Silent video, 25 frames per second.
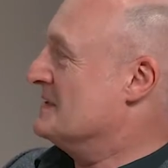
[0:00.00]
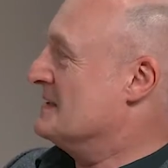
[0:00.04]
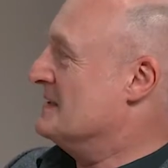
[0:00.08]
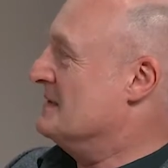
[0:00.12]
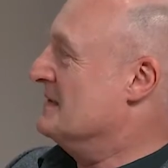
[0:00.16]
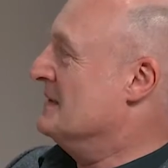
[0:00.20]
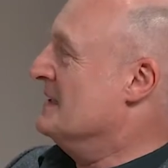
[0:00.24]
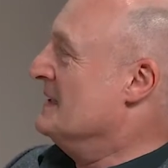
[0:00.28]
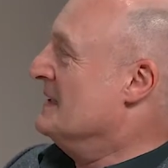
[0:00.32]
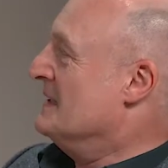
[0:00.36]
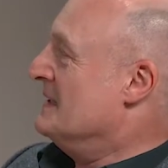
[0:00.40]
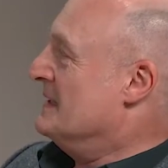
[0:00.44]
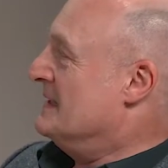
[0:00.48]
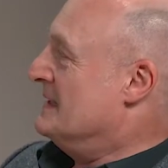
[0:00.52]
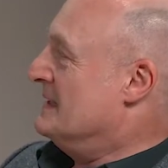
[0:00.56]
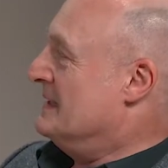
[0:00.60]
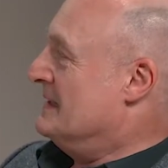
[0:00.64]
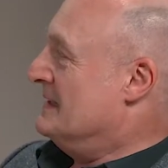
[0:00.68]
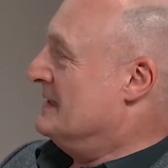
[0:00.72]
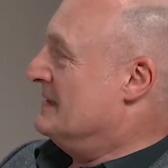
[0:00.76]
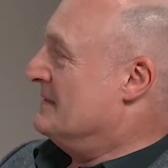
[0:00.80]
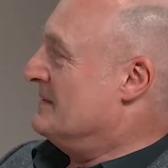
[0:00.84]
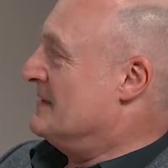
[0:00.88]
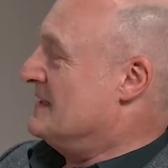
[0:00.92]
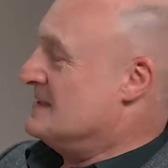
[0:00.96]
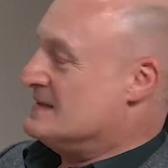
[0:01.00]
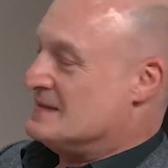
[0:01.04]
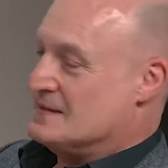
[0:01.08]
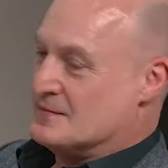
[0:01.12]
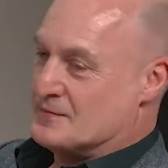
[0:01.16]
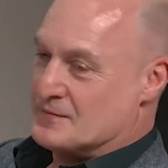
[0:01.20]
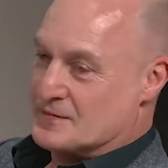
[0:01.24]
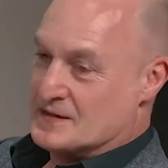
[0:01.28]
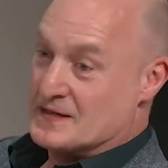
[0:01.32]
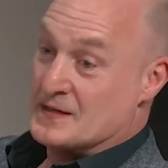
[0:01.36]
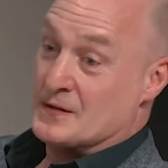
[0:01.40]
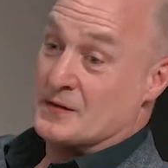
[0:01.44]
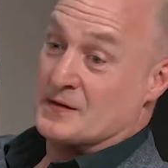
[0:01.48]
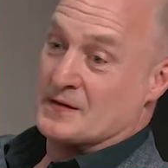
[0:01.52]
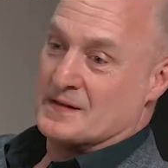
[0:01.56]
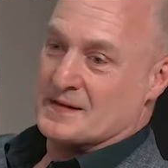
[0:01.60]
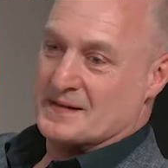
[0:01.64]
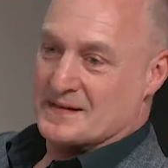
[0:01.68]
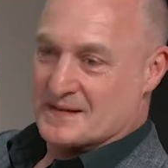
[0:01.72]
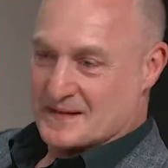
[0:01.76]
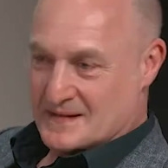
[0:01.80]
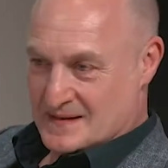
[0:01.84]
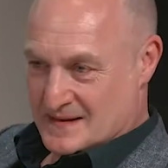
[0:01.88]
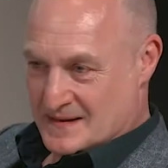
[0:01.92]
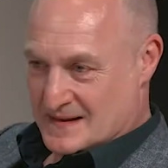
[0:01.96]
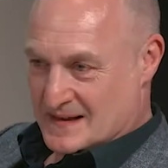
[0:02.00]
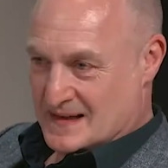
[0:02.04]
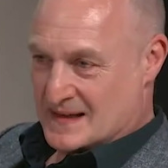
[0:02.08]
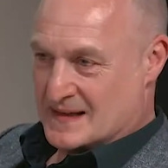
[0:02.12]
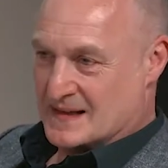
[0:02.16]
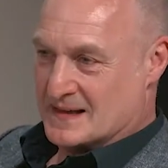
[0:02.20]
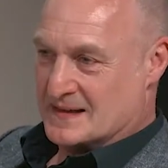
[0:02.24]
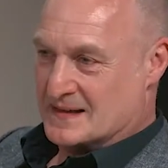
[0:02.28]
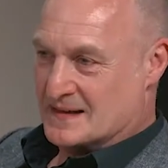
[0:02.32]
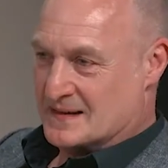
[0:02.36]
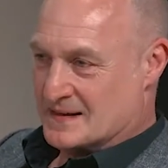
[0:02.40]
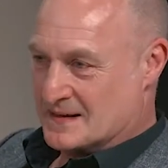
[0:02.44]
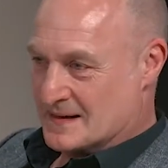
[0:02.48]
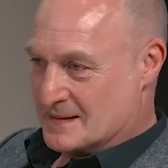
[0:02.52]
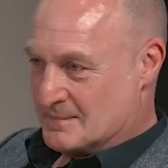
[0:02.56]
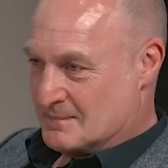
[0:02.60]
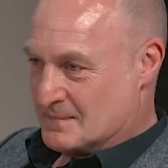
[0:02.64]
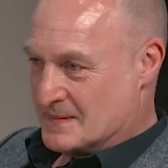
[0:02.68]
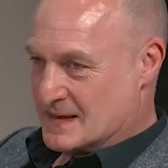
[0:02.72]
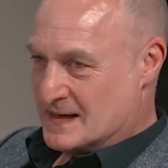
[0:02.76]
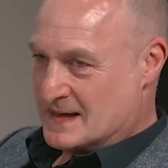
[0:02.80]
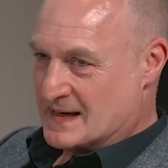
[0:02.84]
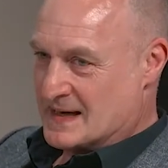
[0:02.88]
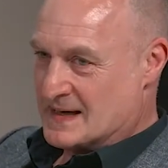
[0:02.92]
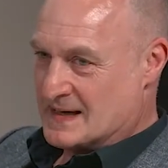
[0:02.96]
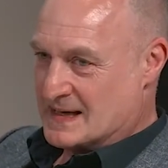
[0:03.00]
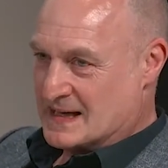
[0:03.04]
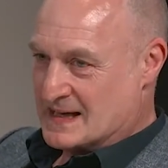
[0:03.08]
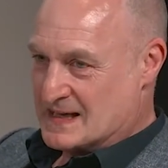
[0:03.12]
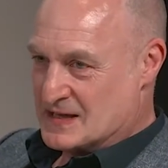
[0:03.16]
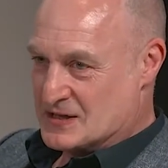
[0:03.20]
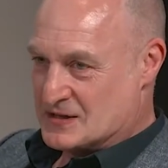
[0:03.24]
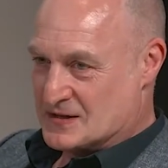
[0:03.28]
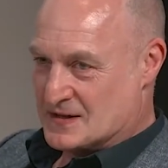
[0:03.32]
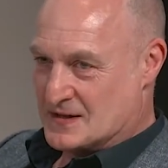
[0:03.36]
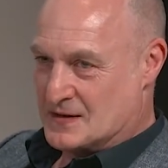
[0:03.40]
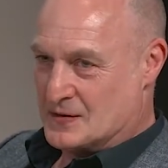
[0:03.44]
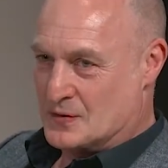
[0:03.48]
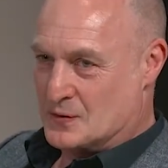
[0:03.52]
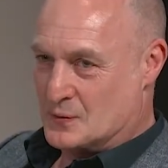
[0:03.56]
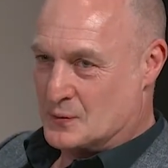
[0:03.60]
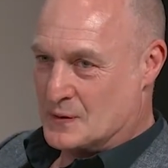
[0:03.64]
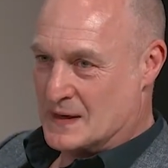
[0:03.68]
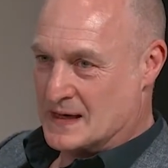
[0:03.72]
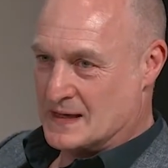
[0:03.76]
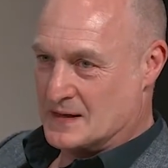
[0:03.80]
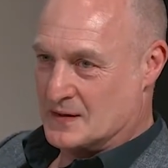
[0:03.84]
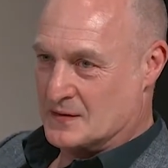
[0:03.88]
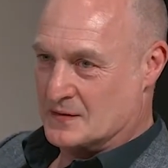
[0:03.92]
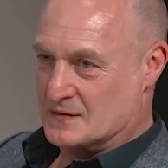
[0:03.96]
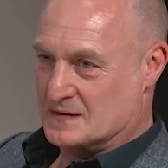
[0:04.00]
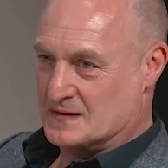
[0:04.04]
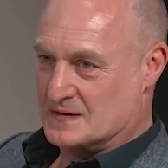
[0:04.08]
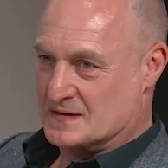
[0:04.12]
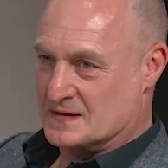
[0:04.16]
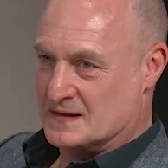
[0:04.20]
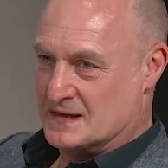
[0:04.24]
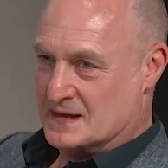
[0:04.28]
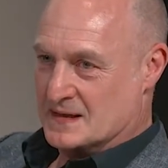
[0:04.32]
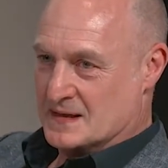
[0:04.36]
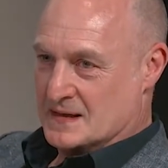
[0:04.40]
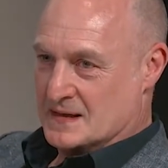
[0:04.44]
So he invented Freon, and it unleashed the whole white goods